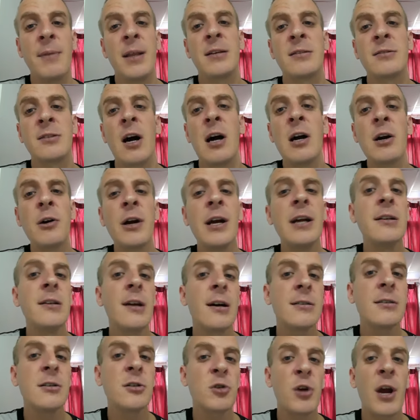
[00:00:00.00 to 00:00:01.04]
is Songkran
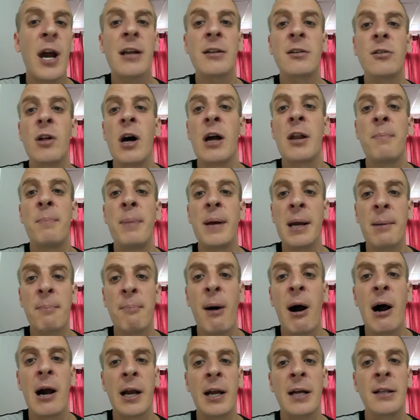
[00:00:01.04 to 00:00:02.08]
does attract a lot of
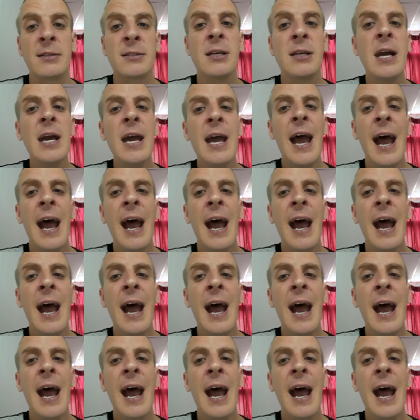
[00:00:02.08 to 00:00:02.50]
pickpockets,